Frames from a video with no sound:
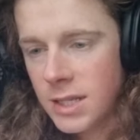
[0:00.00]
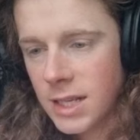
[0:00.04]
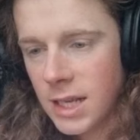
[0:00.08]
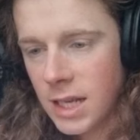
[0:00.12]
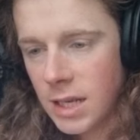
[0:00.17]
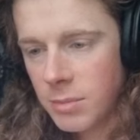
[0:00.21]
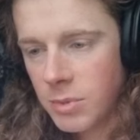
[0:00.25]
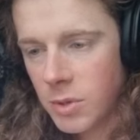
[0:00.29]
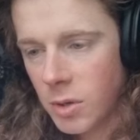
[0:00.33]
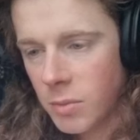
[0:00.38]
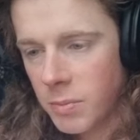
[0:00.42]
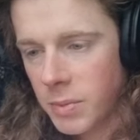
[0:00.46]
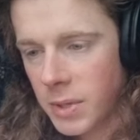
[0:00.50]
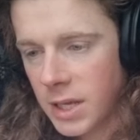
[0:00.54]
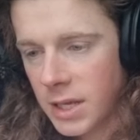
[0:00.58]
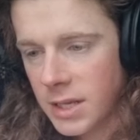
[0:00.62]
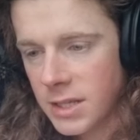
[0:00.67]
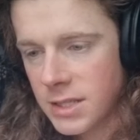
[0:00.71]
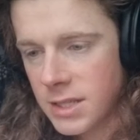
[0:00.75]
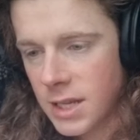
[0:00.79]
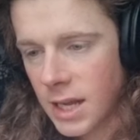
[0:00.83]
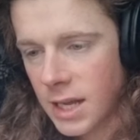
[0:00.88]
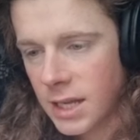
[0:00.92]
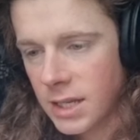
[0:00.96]
keep your
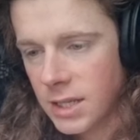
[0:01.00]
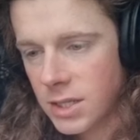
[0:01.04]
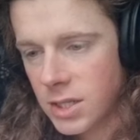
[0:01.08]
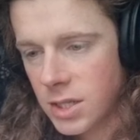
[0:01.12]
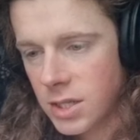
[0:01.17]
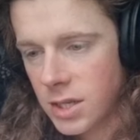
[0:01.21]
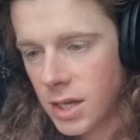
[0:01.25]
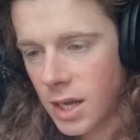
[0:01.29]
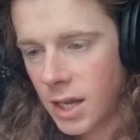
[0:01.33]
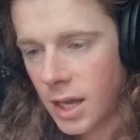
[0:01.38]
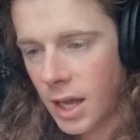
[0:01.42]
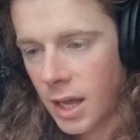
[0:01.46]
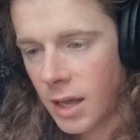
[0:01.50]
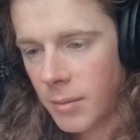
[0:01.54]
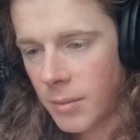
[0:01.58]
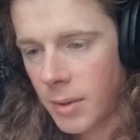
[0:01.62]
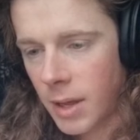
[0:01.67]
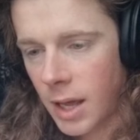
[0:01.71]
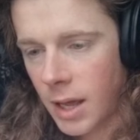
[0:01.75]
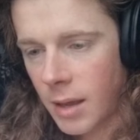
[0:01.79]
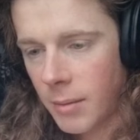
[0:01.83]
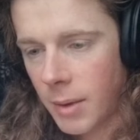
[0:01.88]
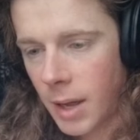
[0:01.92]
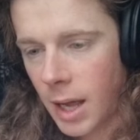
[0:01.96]
peace. And
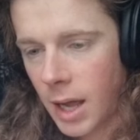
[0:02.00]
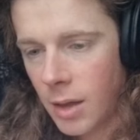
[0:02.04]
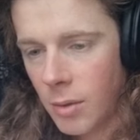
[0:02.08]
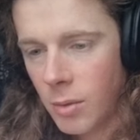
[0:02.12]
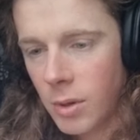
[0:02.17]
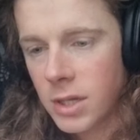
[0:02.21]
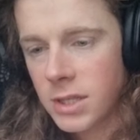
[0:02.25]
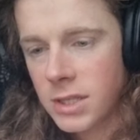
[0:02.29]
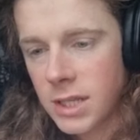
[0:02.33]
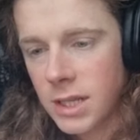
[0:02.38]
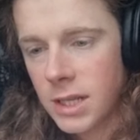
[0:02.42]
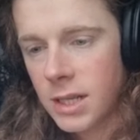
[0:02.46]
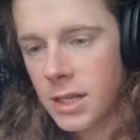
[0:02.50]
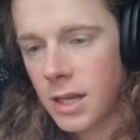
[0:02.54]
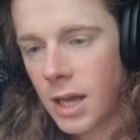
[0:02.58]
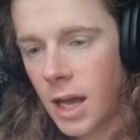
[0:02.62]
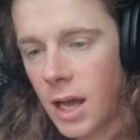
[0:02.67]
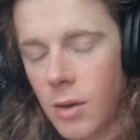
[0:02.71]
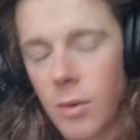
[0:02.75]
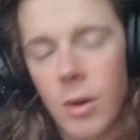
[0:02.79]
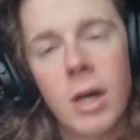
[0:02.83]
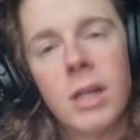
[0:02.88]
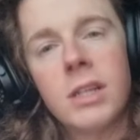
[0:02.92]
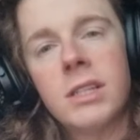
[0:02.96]
I want
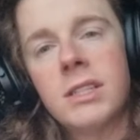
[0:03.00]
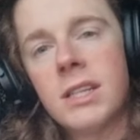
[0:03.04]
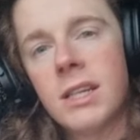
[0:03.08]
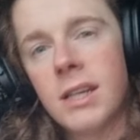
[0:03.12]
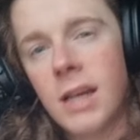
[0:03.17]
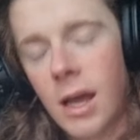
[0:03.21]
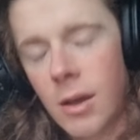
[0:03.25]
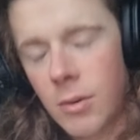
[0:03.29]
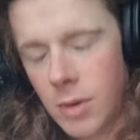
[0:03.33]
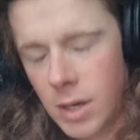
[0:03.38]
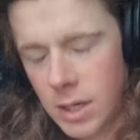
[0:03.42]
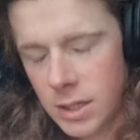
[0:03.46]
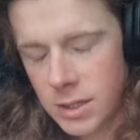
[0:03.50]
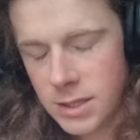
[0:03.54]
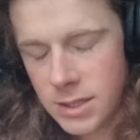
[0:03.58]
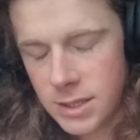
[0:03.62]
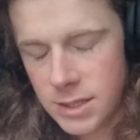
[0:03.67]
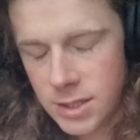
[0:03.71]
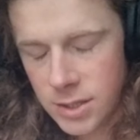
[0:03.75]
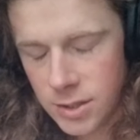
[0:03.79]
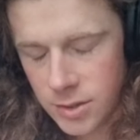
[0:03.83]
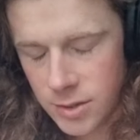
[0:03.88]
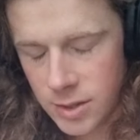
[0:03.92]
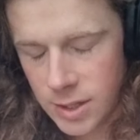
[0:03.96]

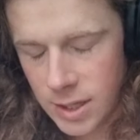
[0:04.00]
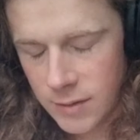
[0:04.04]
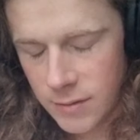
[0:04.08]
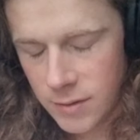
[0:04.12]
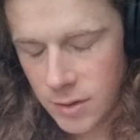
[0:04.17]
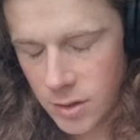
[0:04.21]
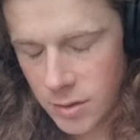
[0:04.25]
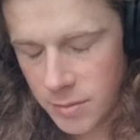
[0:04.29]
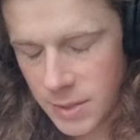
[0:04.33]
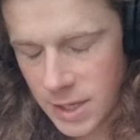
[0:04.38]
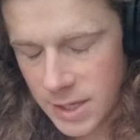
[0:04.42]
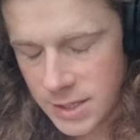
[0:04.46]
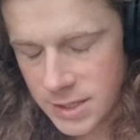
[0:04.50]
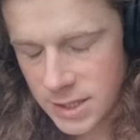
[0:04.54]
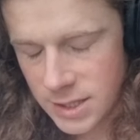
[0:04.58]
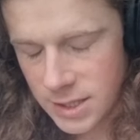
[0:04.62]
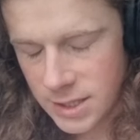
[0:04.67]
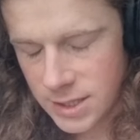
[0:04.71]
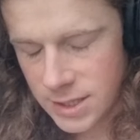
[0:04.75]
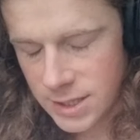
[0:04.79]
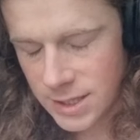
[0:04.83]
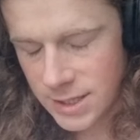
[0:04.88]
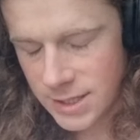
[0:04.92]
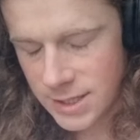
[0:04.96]
to give you a
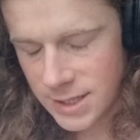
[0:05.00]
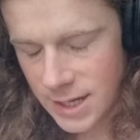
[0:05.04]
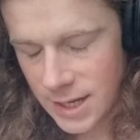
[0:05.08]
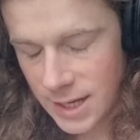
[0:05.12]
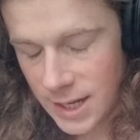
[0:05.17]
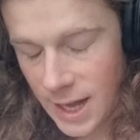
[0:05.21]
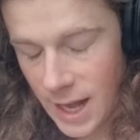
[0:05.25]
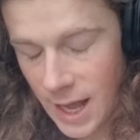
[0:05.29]
message to say,